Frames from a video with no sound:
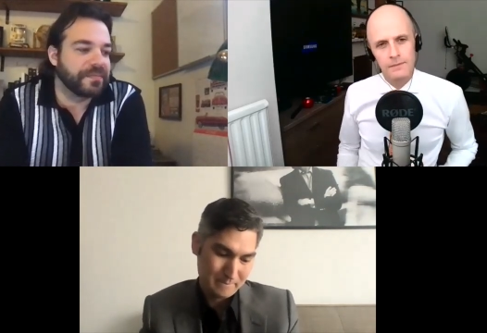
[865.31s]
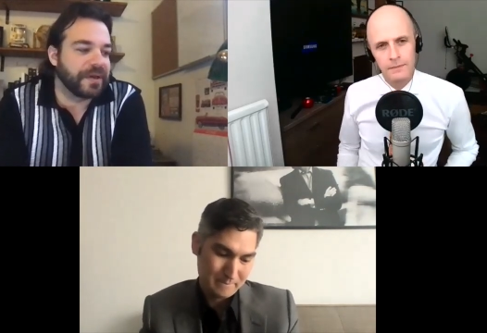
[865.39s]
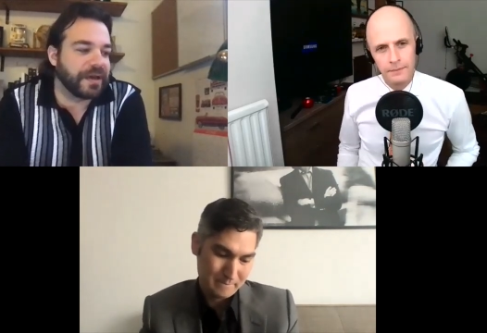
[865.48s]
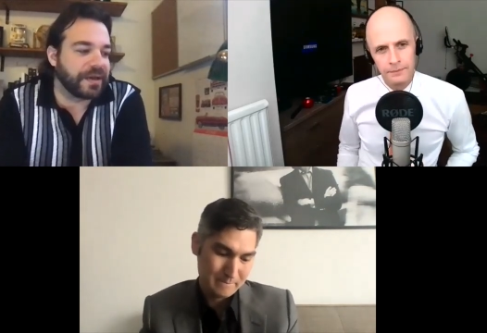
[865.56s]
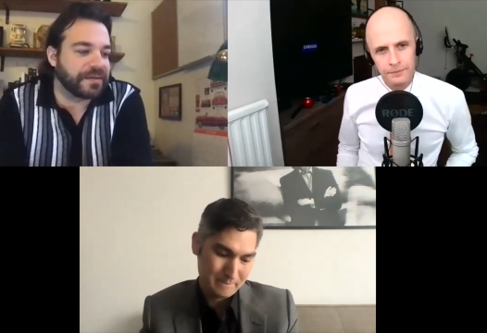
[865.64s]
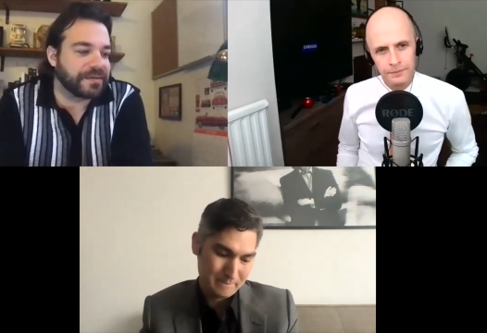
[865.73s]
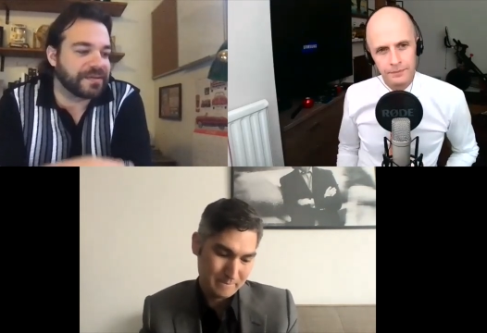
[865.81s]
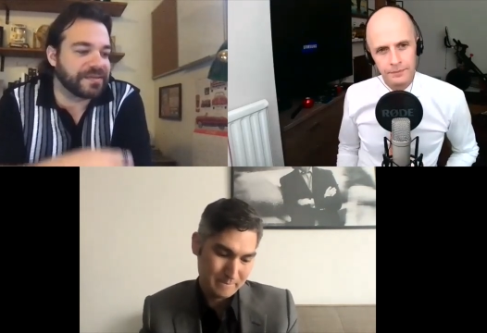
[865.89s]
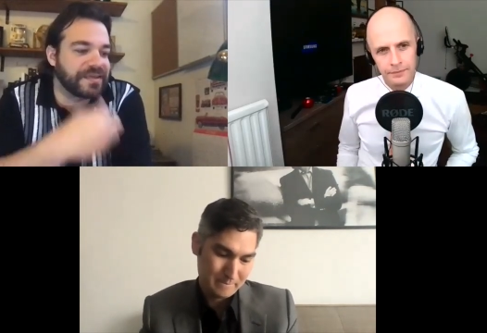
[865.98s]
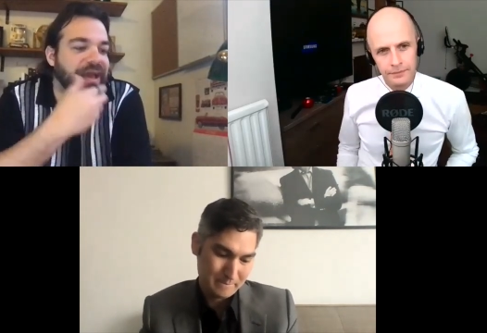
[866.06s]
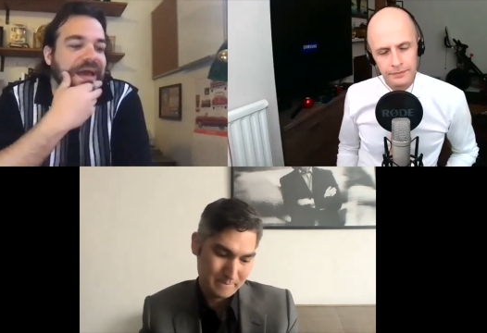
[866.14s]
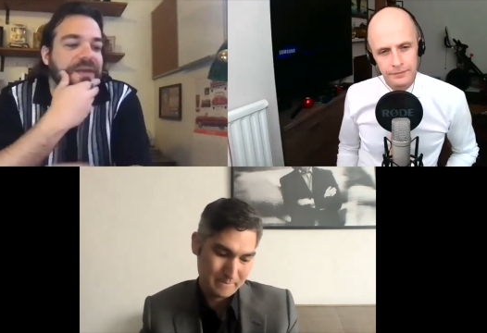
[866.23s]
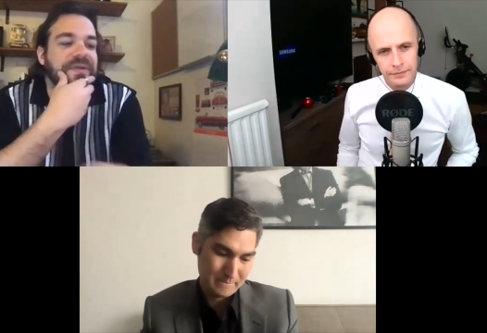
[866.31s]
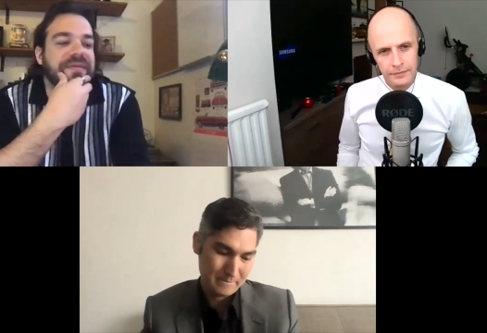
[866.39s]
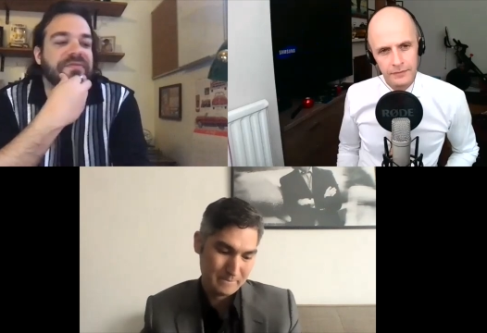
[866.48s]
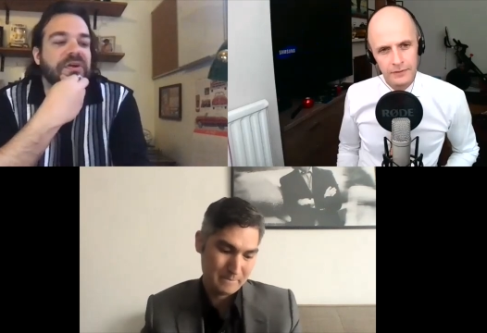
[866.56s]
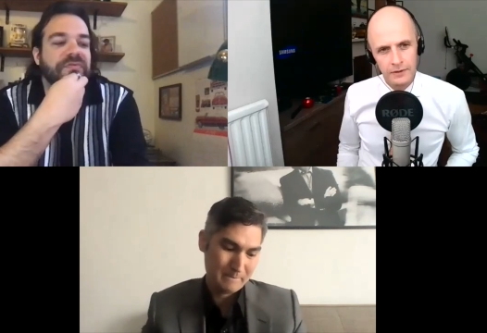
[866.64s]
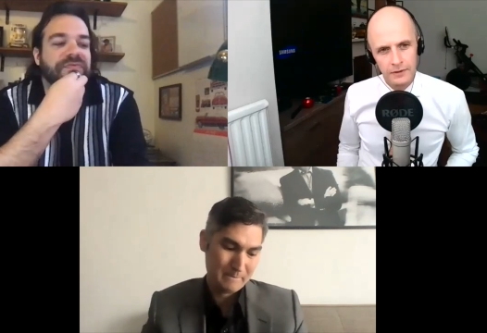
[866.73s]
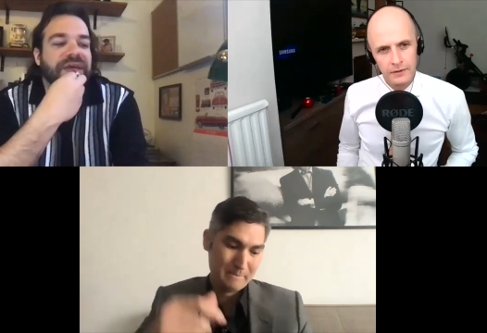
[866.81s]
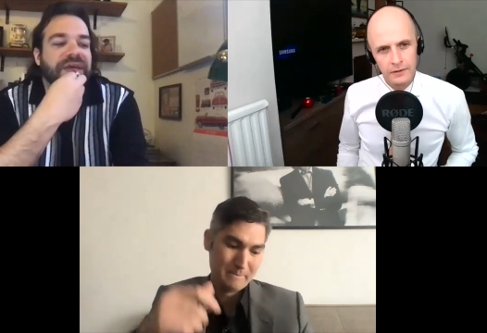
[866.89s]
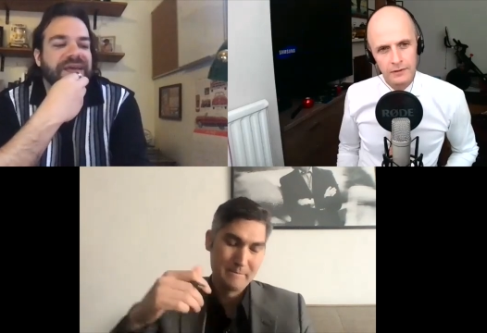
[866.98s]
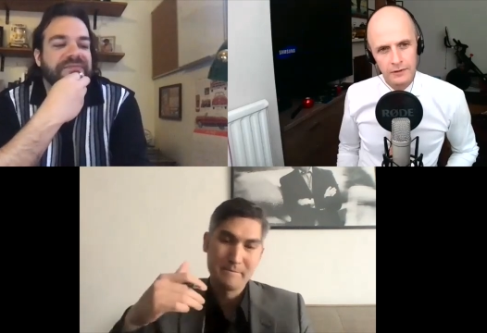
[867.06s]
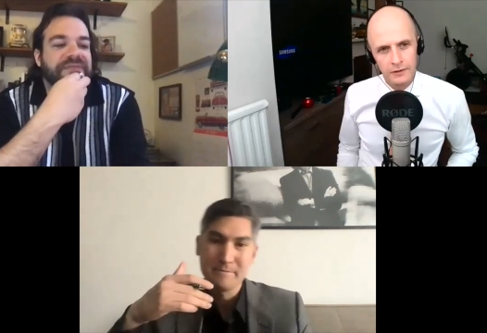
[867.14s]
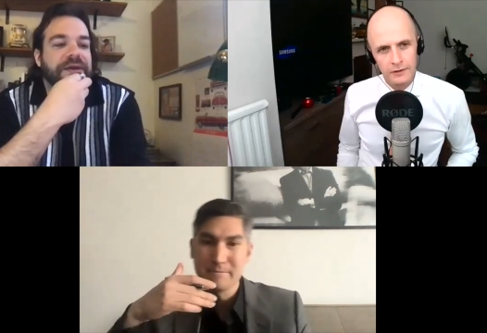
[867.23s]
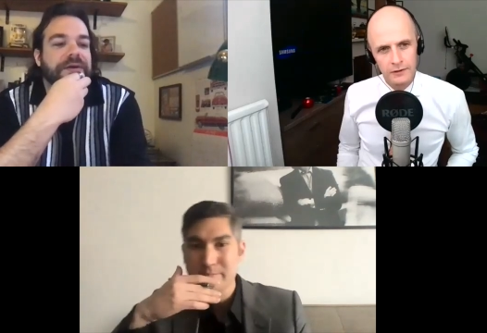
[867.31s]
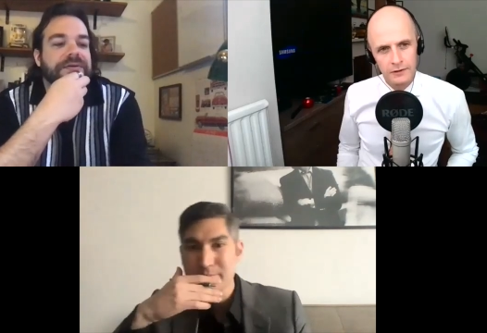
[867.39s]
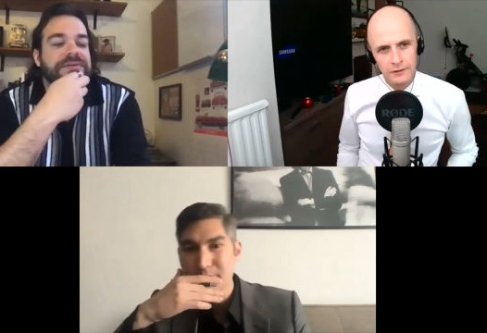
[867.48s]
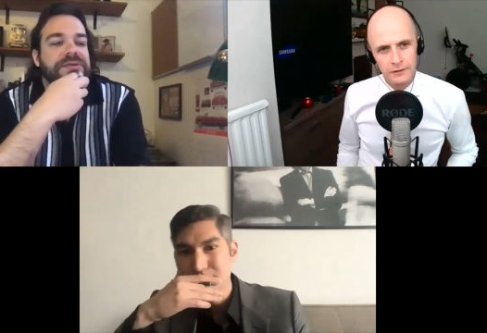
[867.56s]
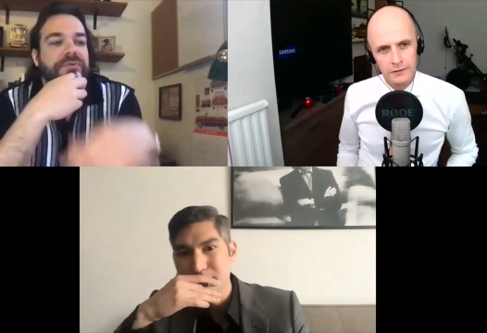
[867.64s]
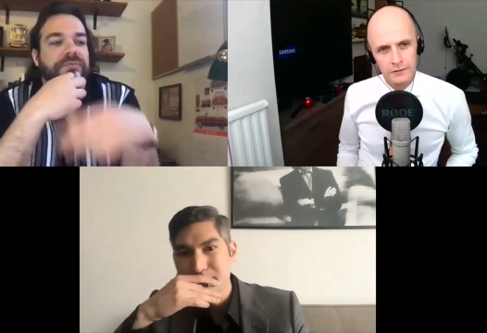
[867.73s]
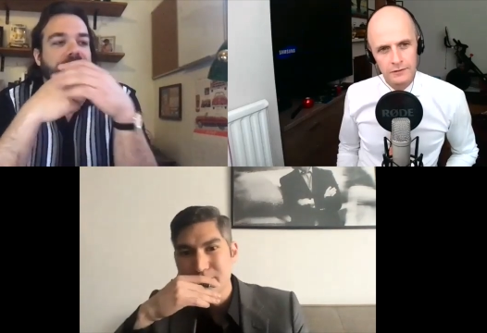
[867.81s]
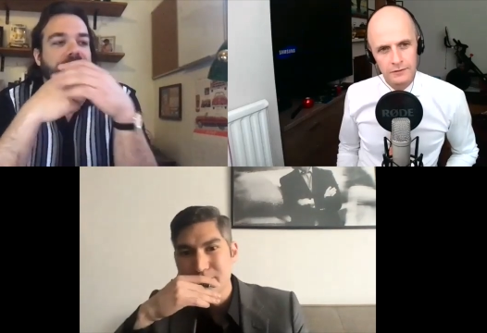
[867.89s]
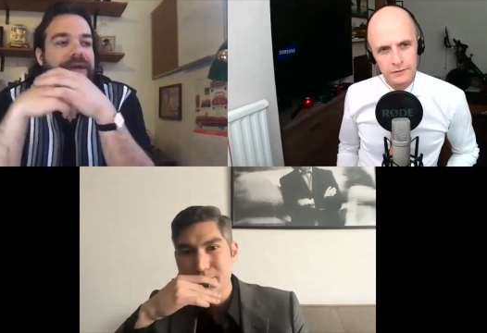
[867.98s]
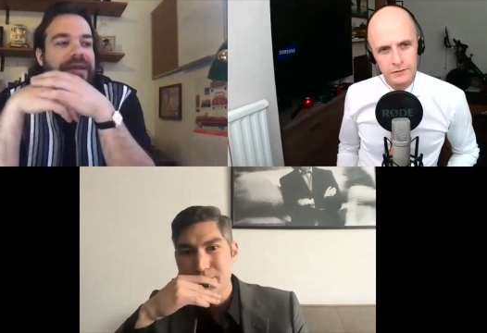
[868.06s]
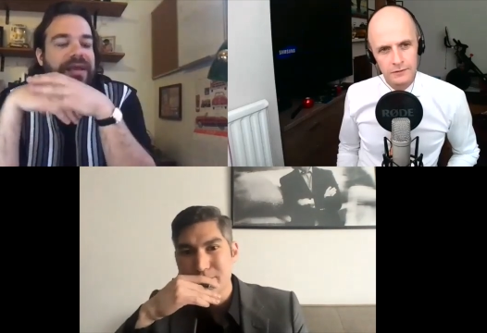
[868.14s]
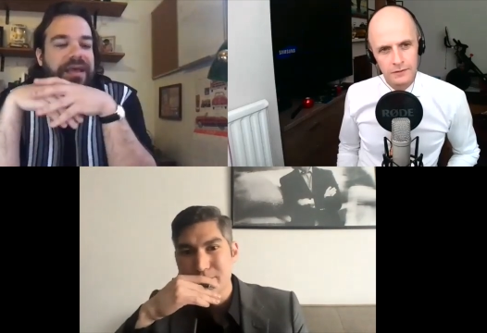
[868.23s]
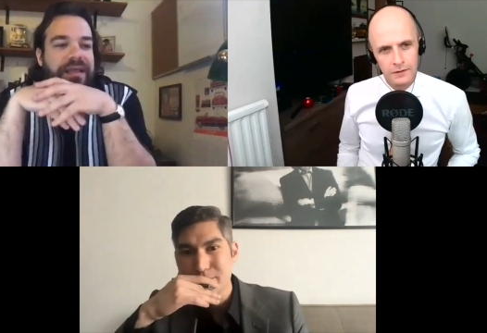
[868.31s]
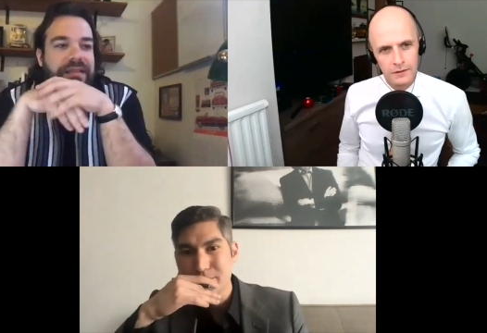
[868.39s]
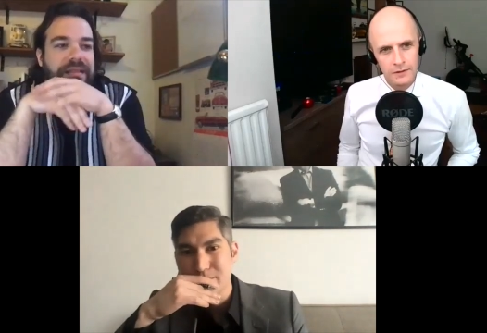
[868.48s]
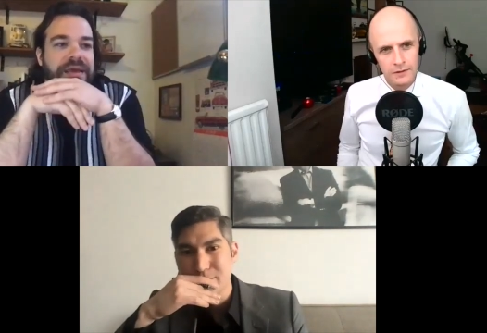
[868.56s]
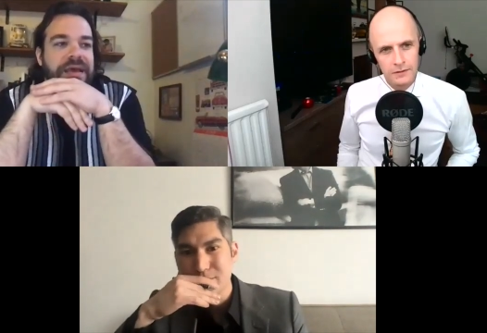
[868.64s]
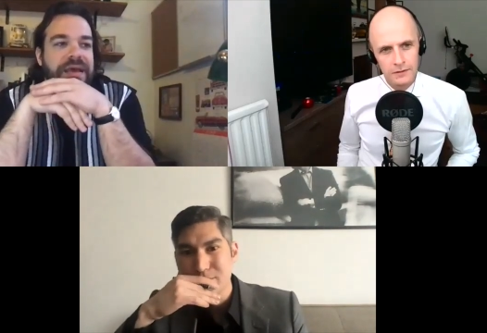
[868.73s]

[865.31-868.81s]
Speaker 1: Uh, 'cause yeah, I don't even know if, if they are so rooted in